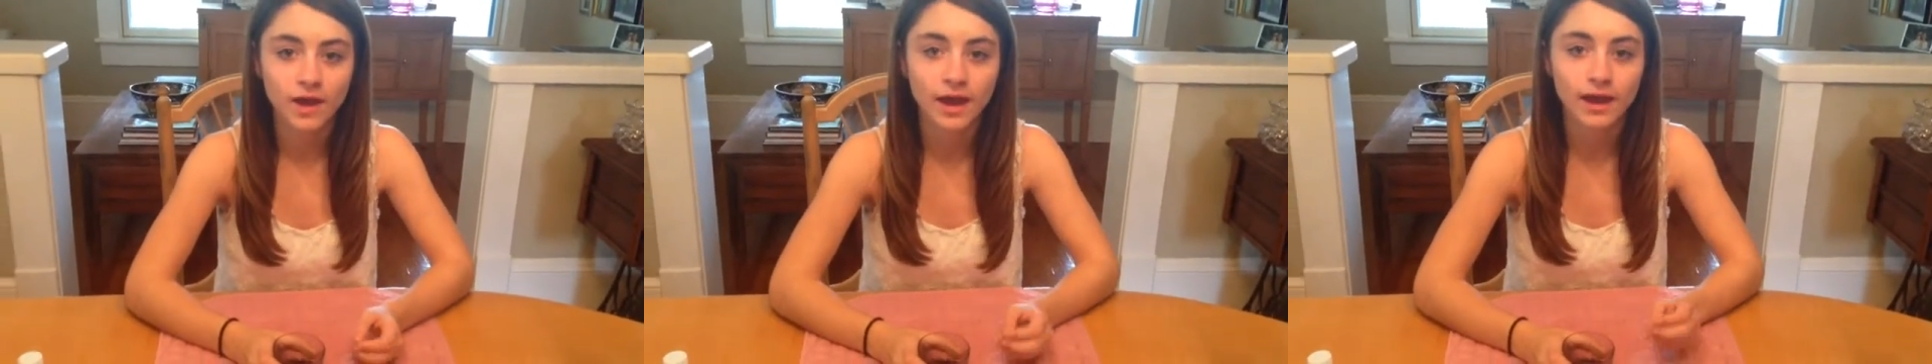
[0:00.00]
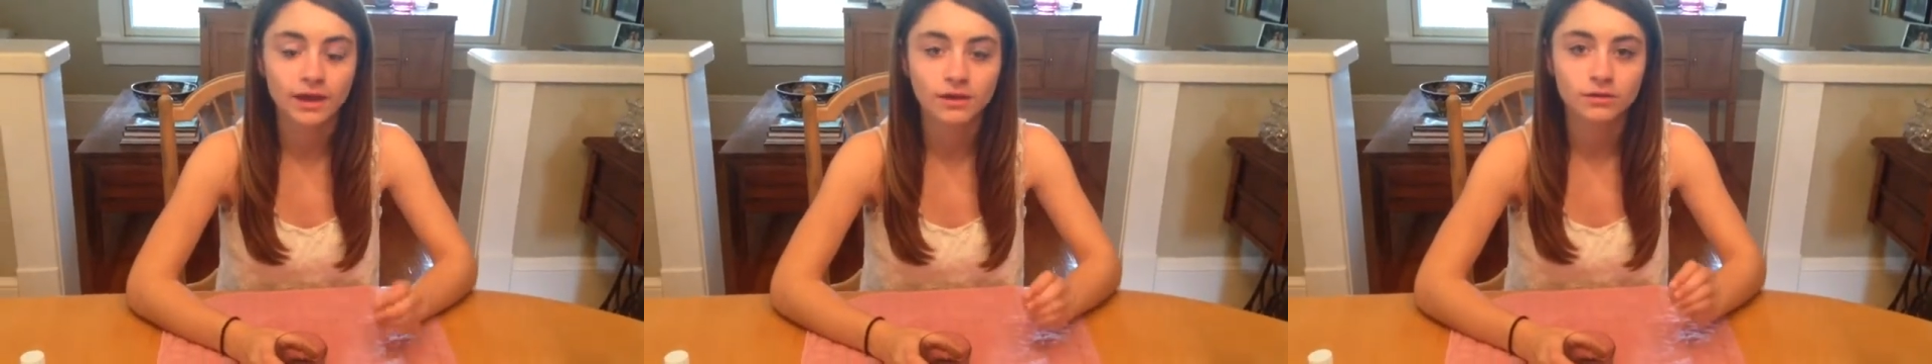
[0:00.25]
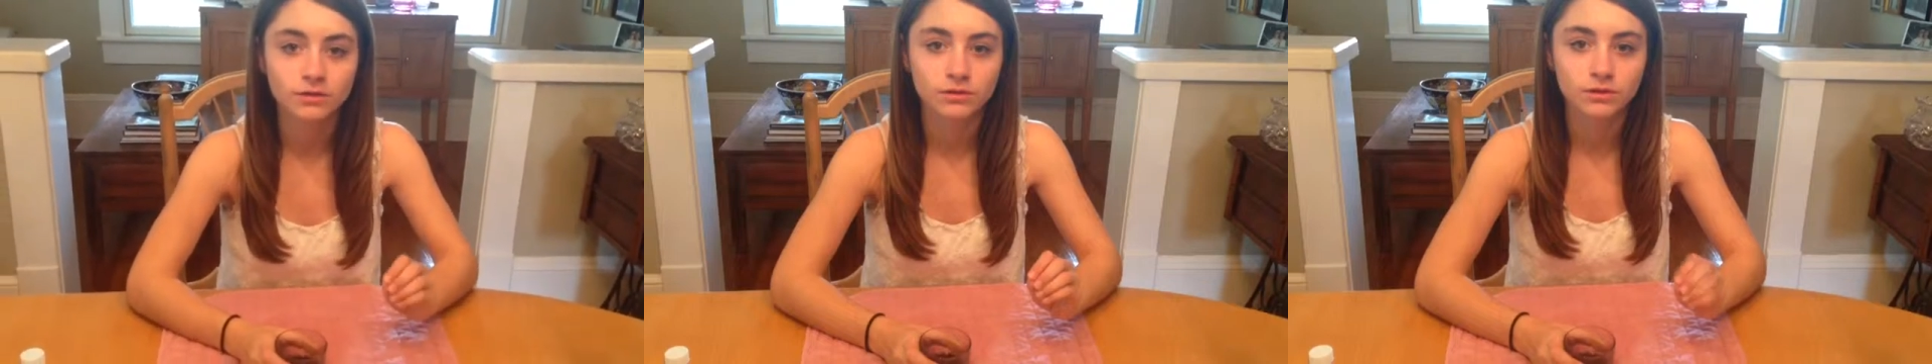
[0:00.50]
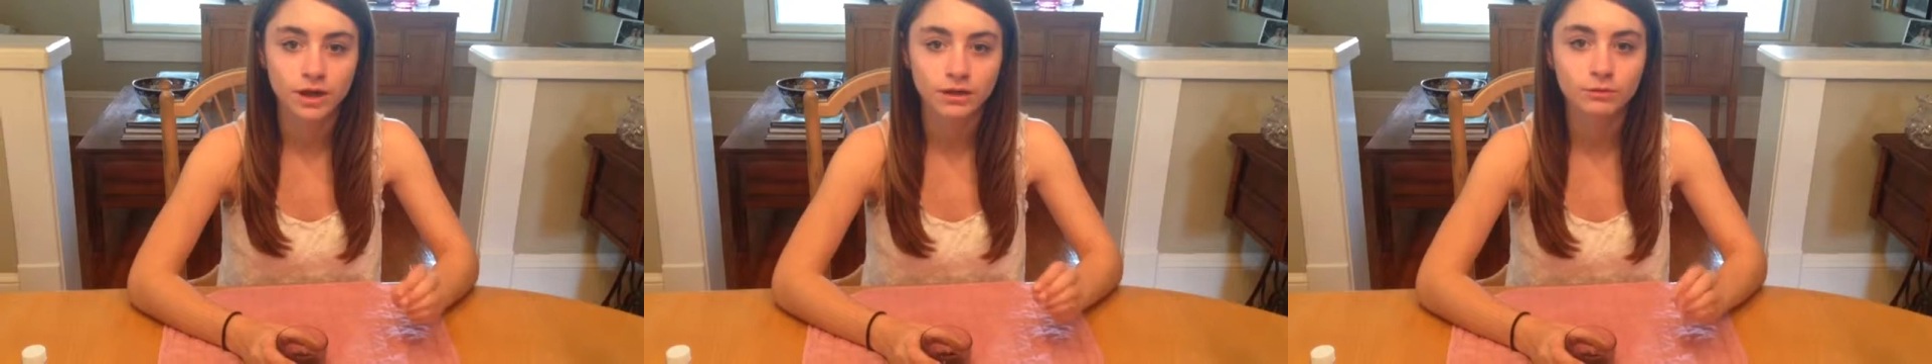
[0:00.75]
a
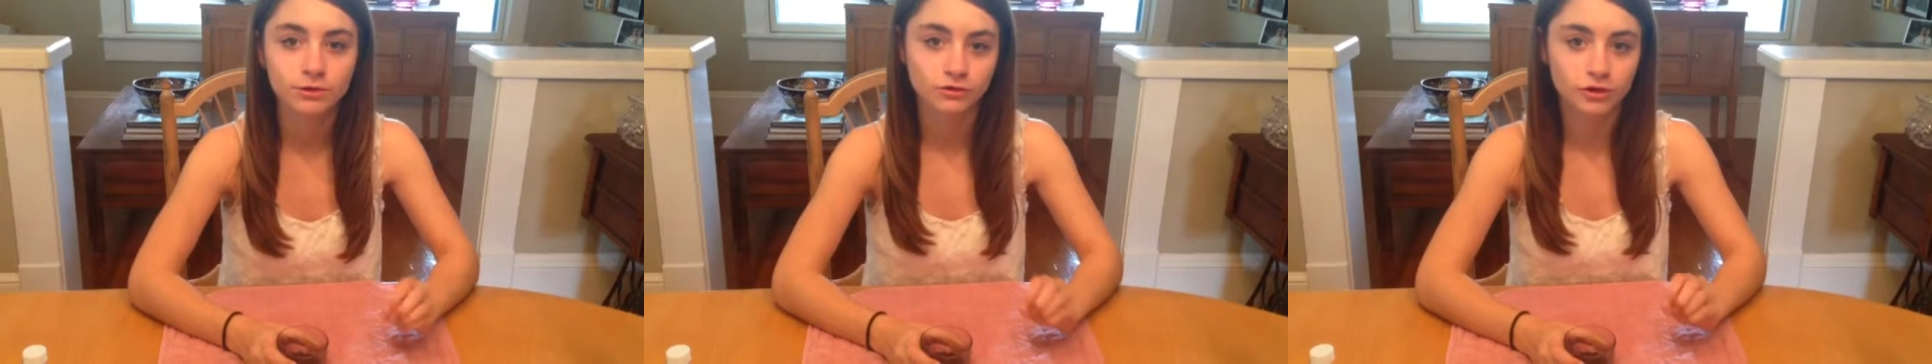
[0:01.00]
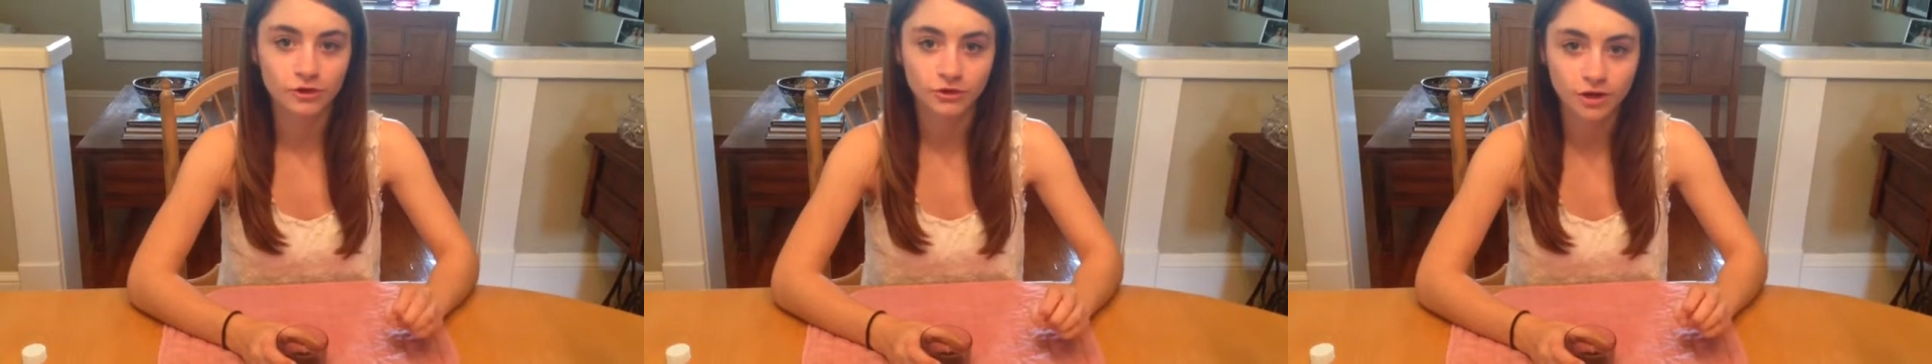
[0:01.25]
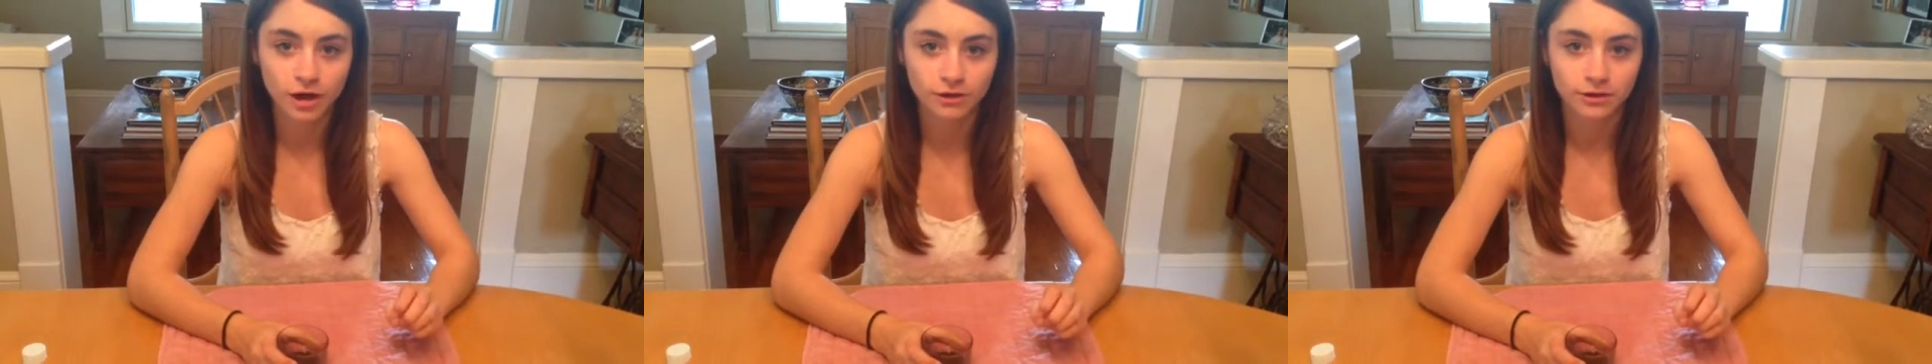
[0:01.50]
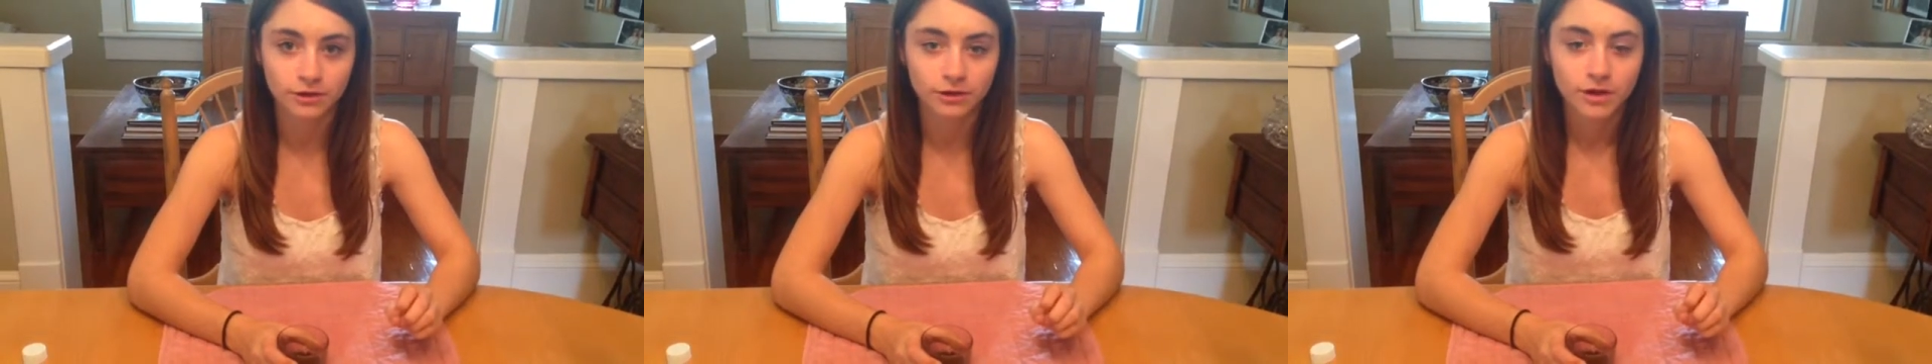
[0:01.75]
yellowish greenish color,